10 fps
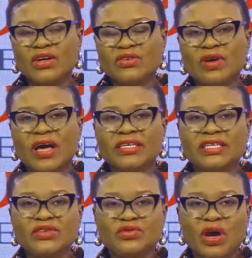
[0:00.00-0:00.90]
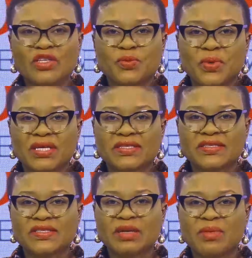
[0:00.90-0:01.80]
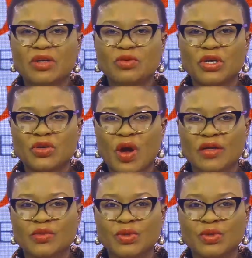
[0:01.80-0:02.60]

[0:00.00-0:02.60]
Finally, French President Emmanuel Macron